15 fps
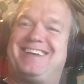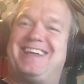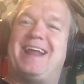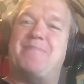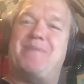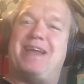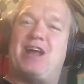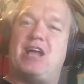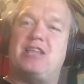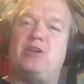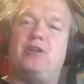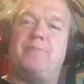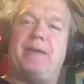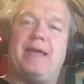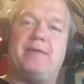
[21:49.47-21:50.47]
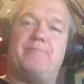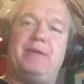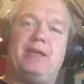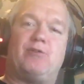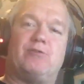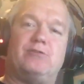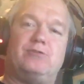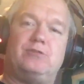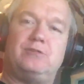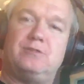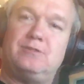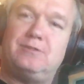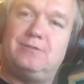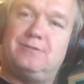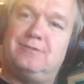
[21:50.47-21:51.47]
Can I bet on you to beat Cruz?
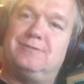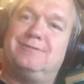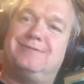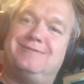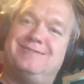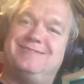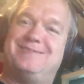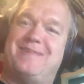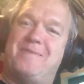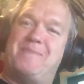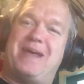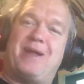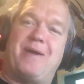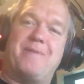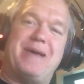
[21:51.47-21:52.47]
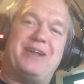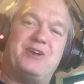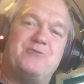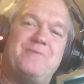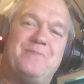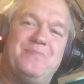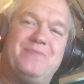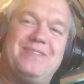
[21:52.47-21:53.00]
Bet on Beto?